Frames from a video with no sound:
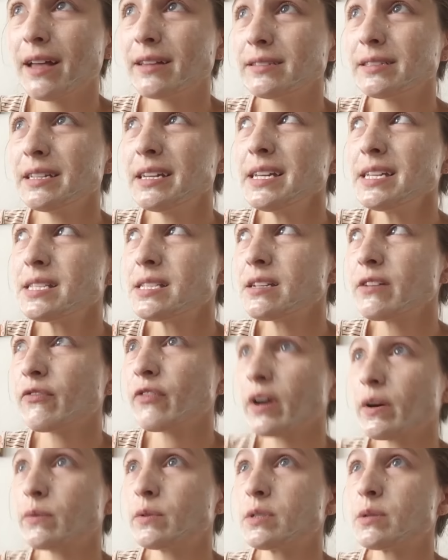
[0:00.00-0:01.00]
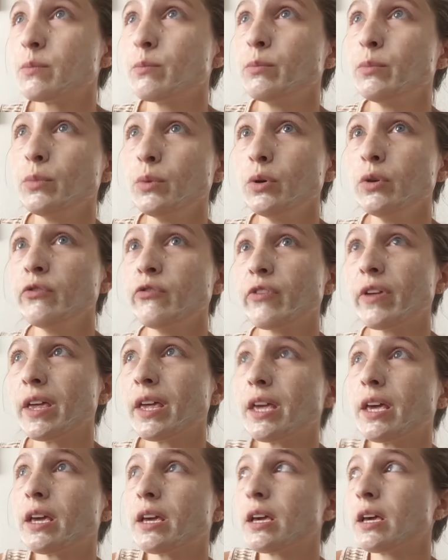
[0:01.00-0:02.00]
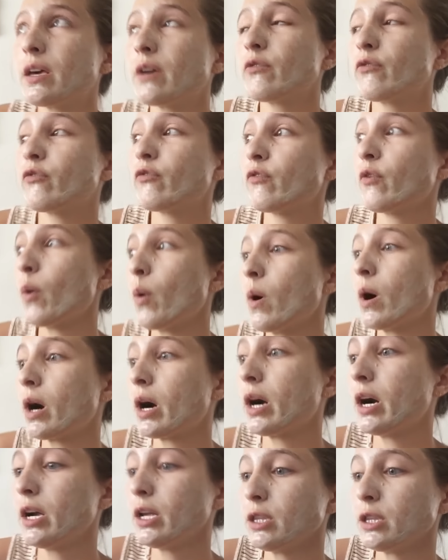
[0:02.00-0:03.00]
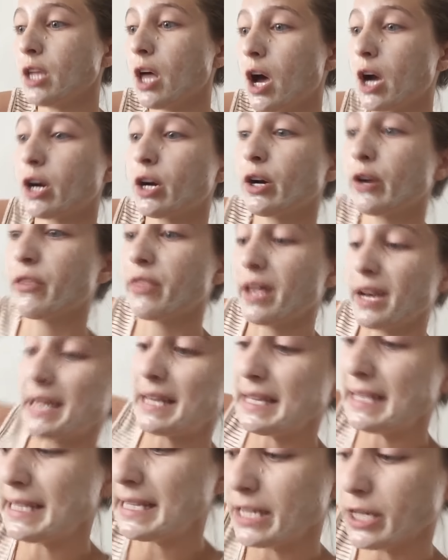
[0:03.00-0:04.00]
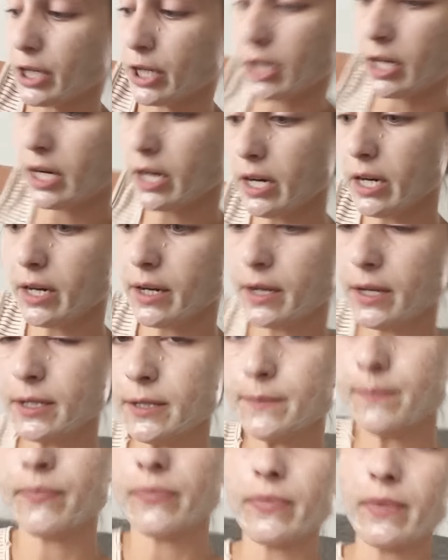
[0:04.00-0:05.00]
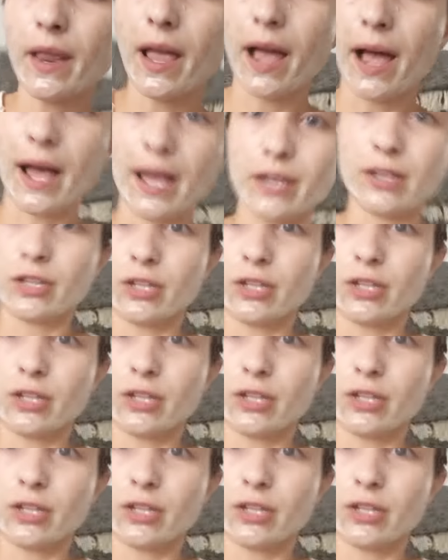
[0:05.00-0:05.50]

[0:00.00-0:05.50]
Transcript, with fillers: At least if I was moving for longer than a year, I